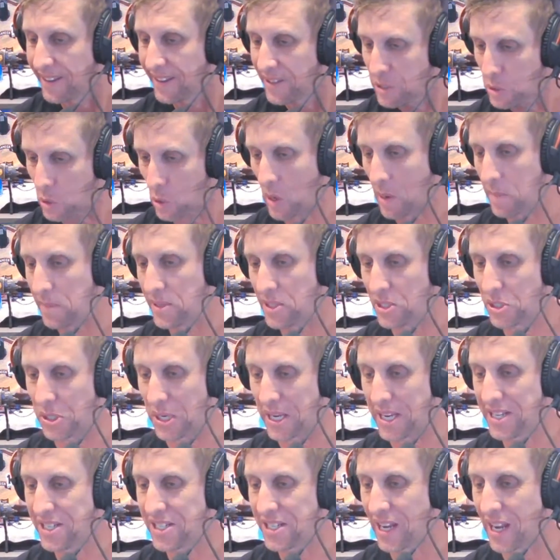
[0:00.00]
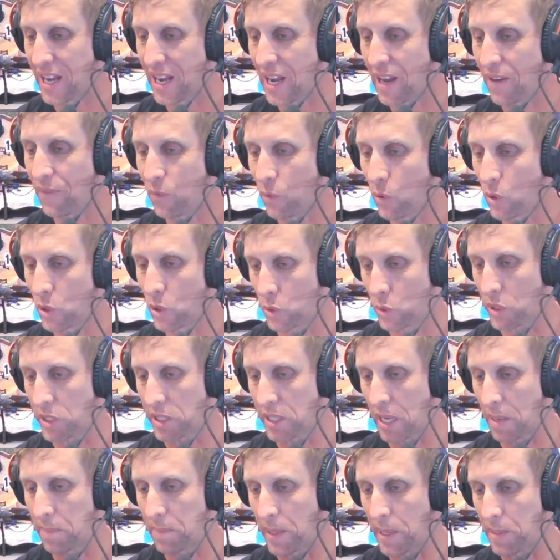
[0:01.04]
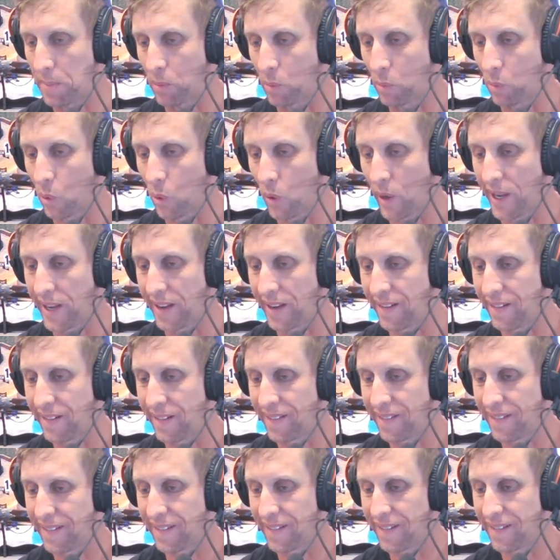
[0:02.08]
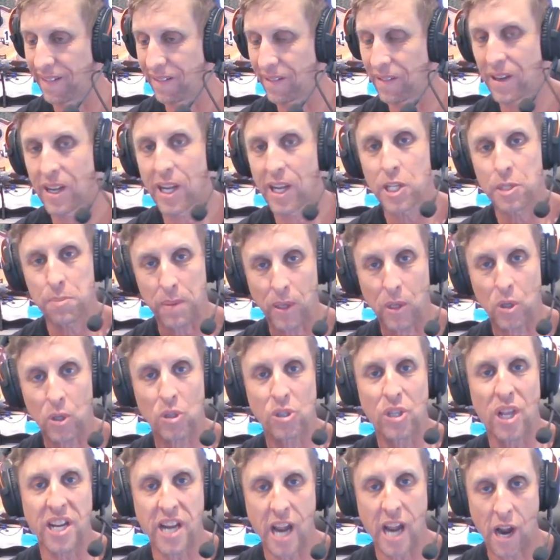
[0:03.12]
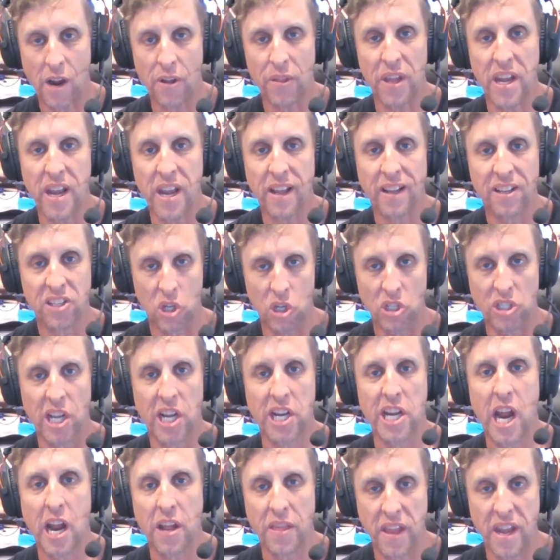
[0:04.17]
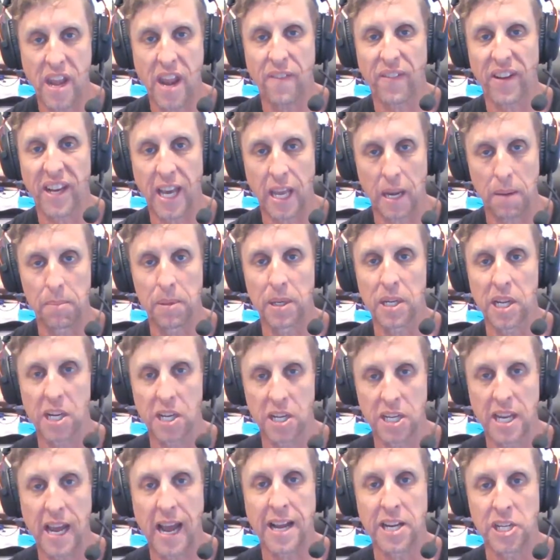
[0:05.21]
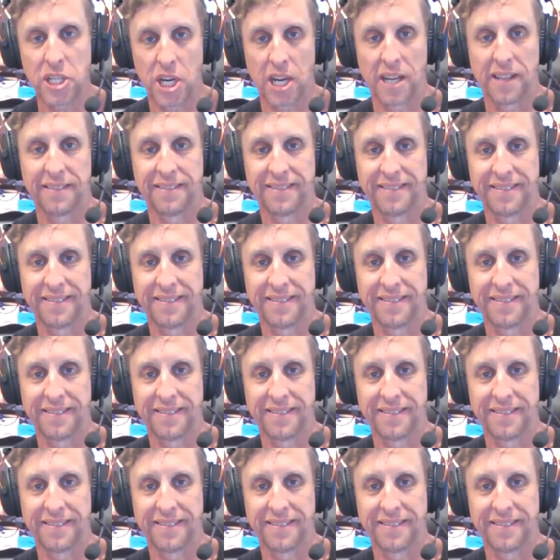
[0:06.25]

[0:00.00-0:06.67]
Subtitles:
Simon says Air Force treat their people right. It's because they know they're never going to be in danger.